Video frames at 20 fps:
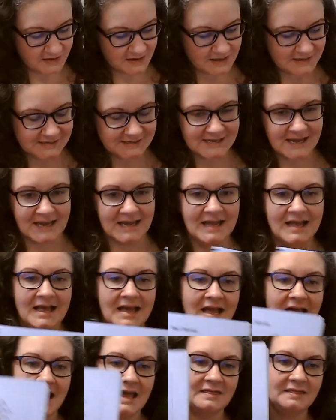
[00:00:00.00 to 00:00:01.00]
let's say,
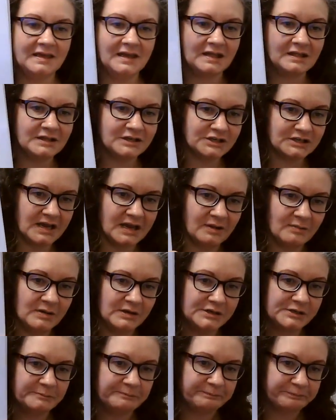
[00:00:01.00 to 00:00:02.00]
in the English
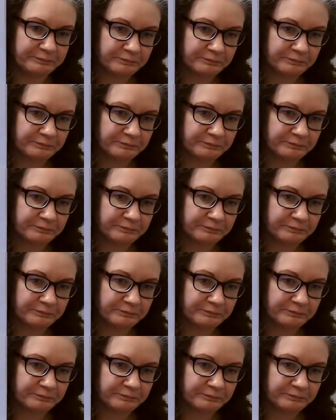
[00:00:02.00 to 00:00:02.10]
language.